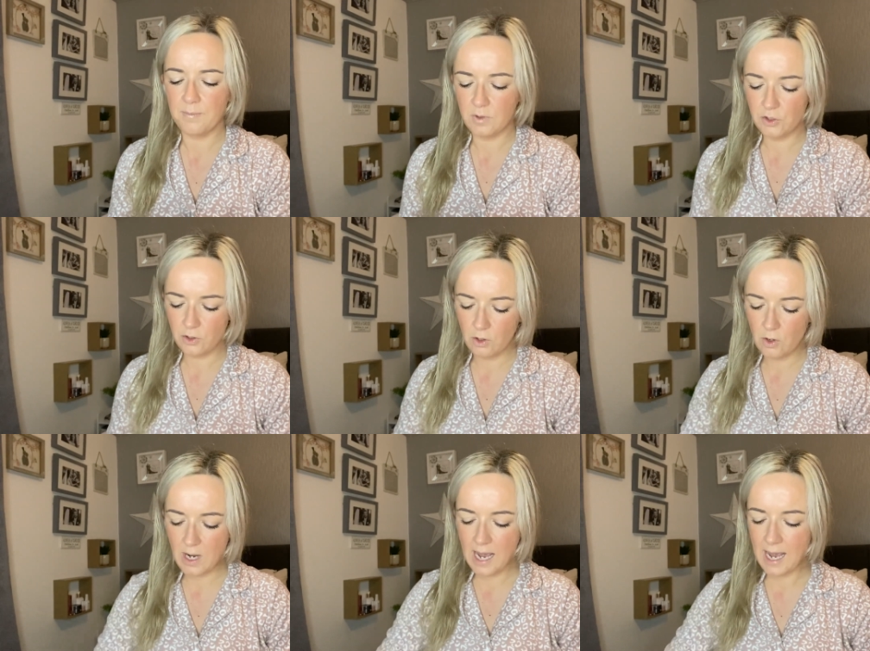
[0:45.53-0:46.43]

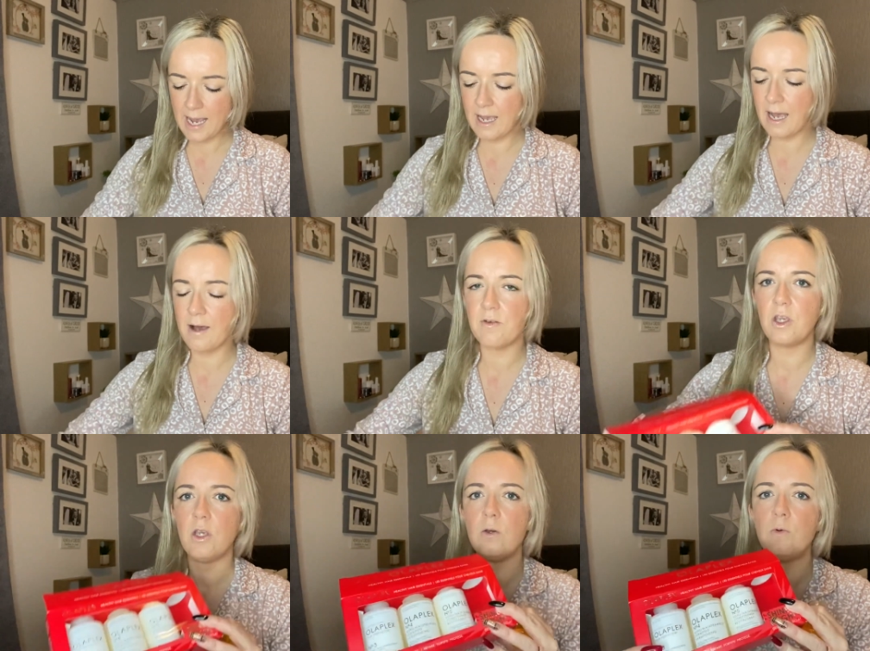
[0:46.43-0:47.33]
So I have
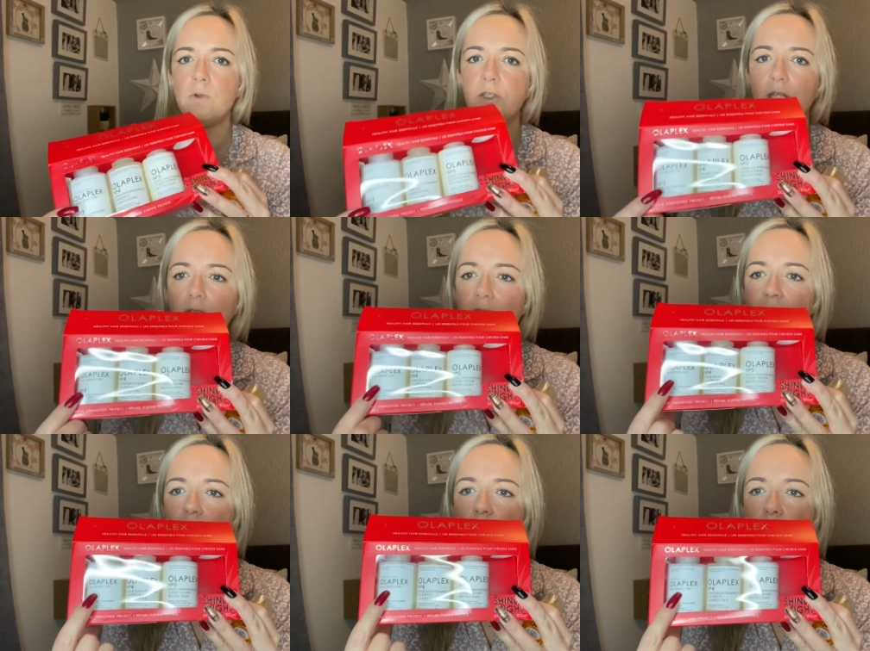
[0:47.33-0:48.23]
used
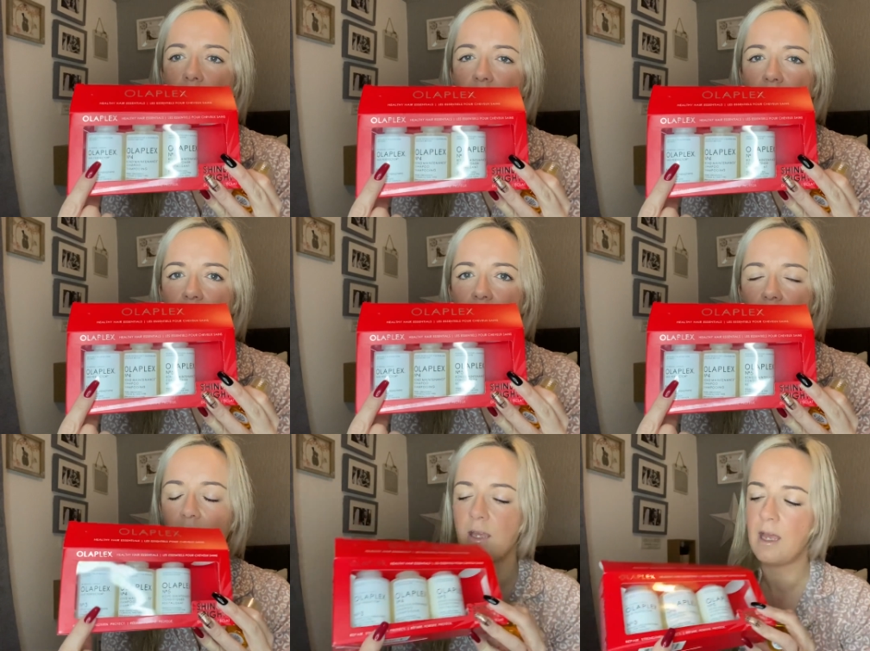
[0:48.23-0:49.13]
the number 3,
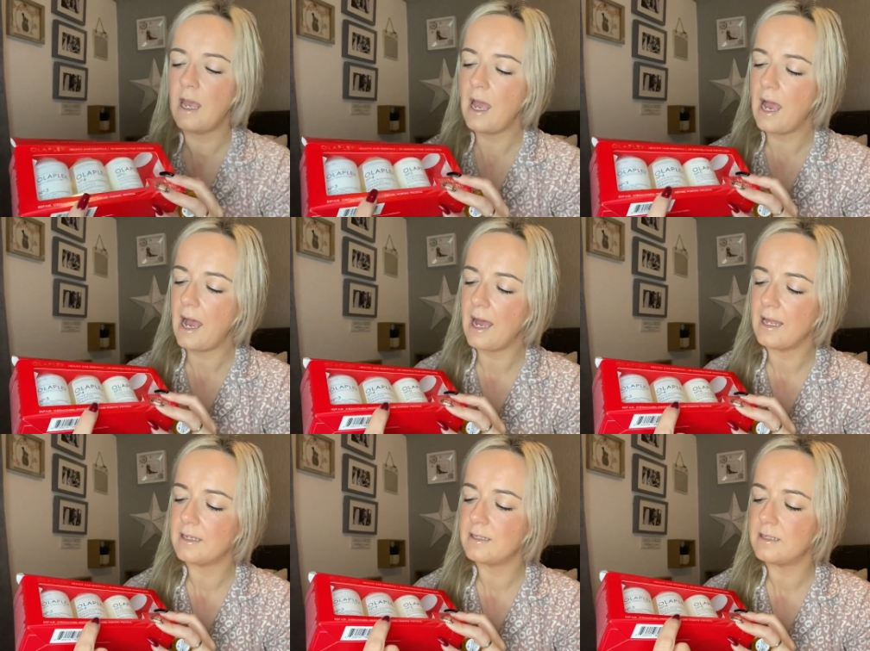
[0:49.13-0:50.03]

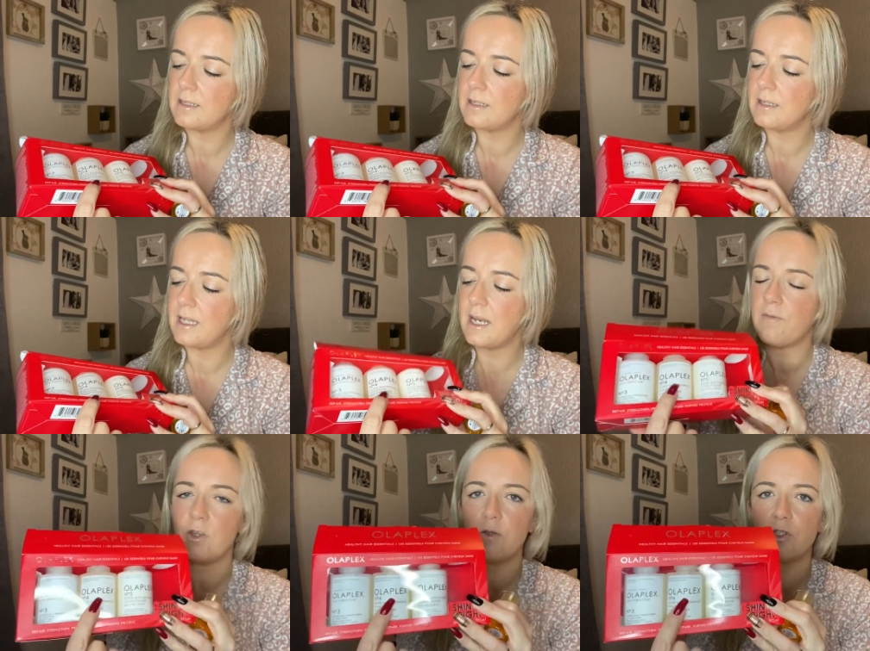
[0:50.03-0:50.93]
and then
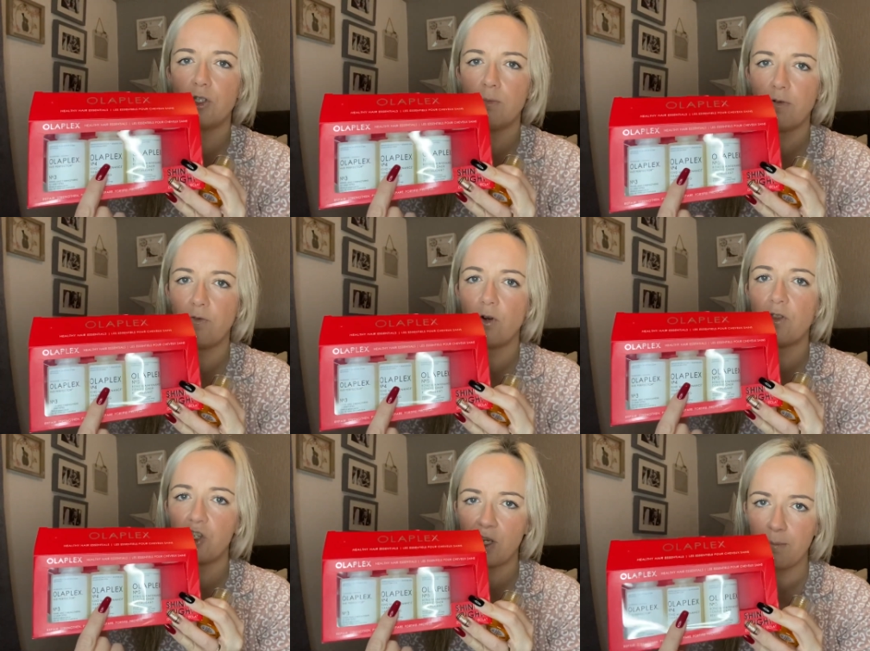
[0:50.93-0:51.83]
I've used the number 4,
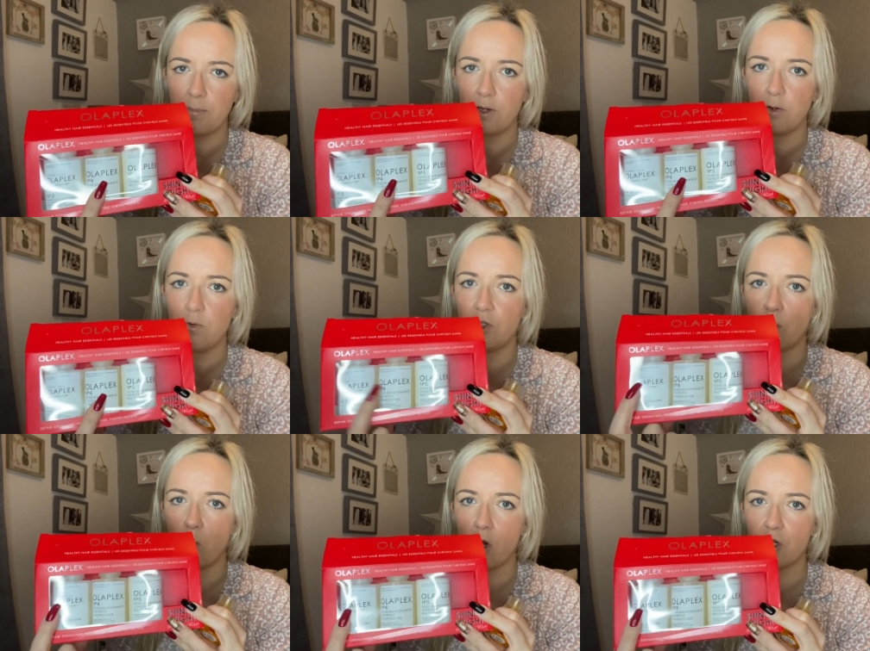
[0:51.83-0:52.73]
the shampoo, to
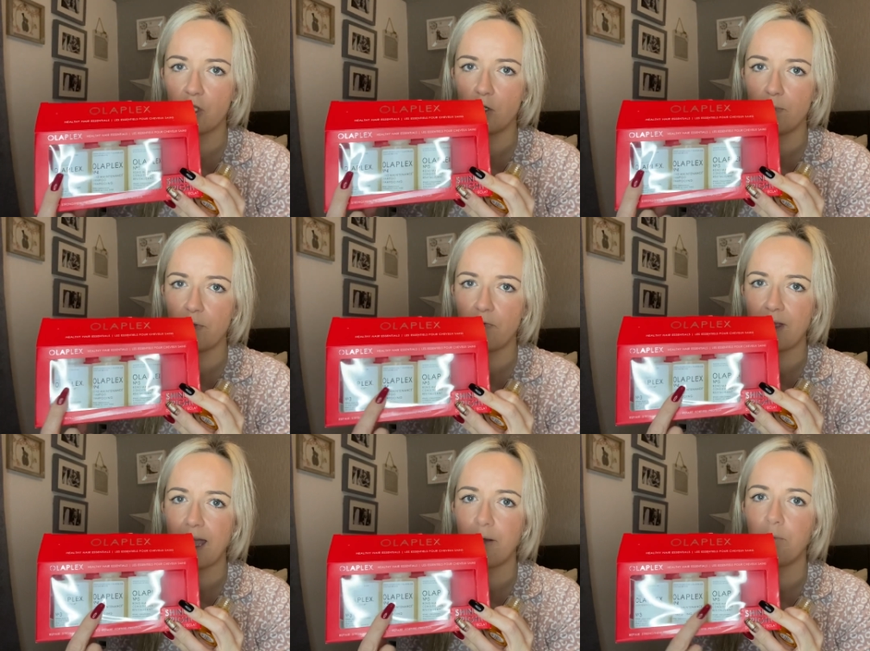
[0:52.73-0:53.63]
wash the number
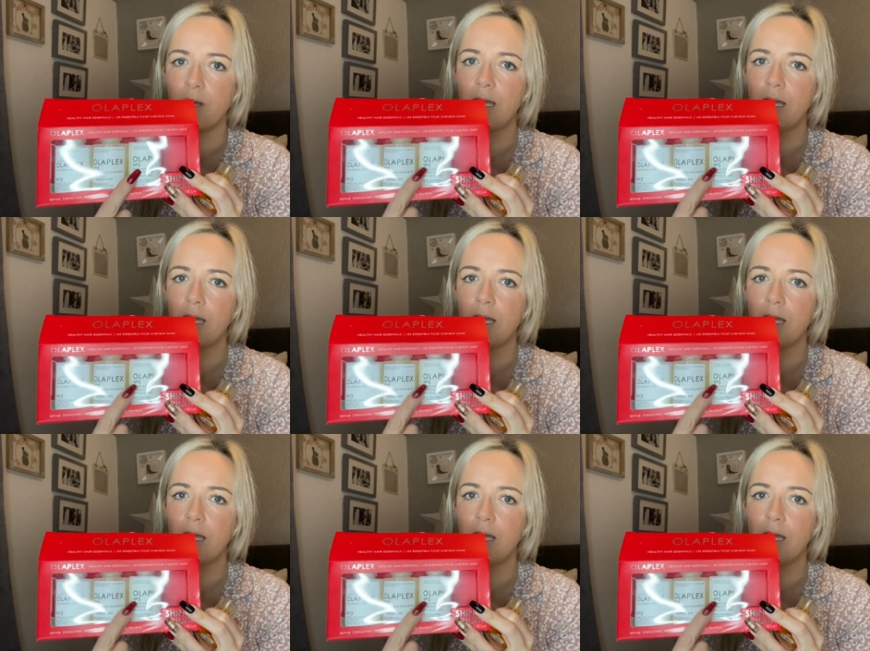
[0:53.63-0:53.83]
3 out,